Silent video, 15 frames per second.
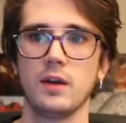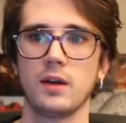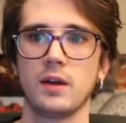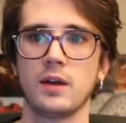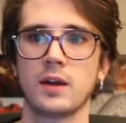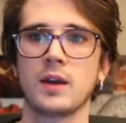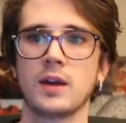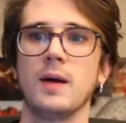
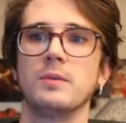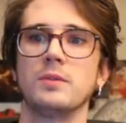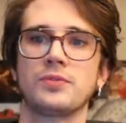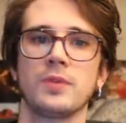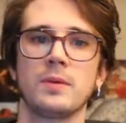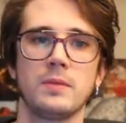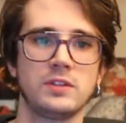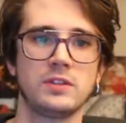comes
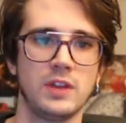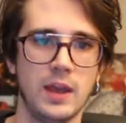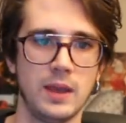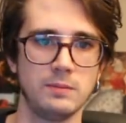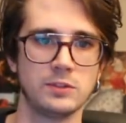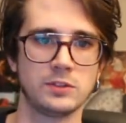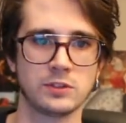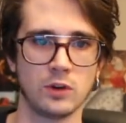from the same
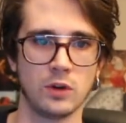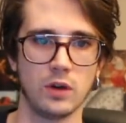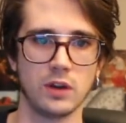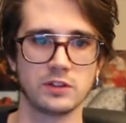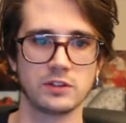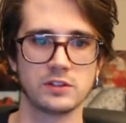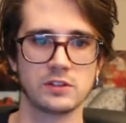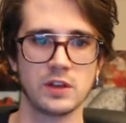
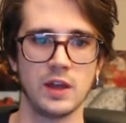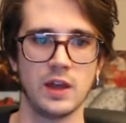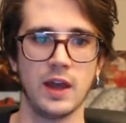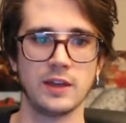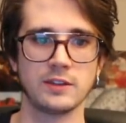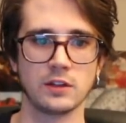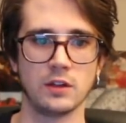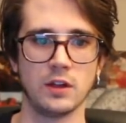source
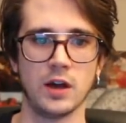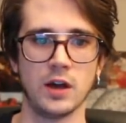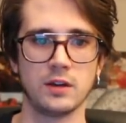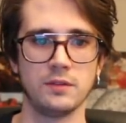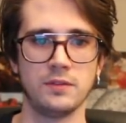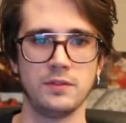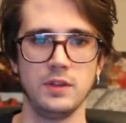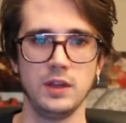as a lot
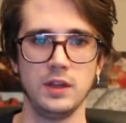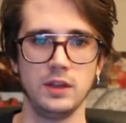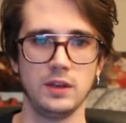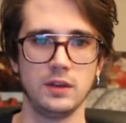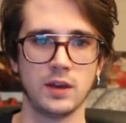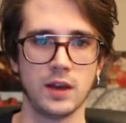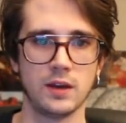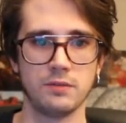of the
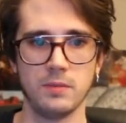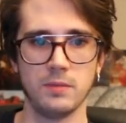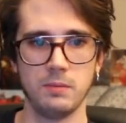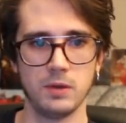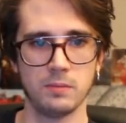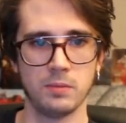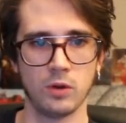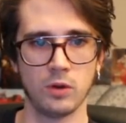kind of maybe
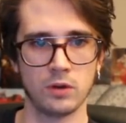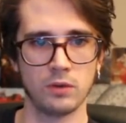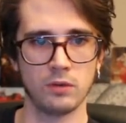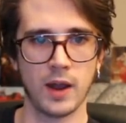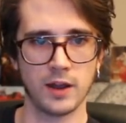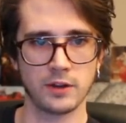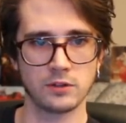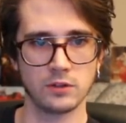important
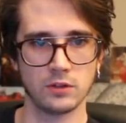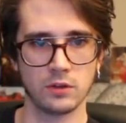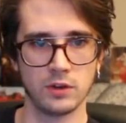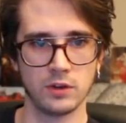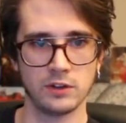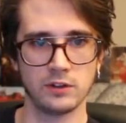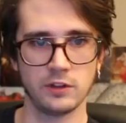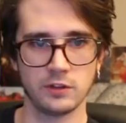rational
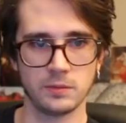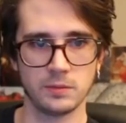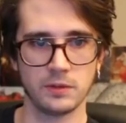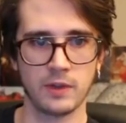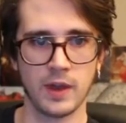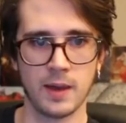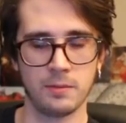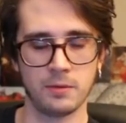criticisms of
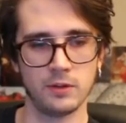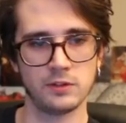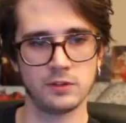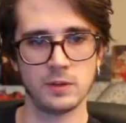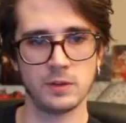capitalism that we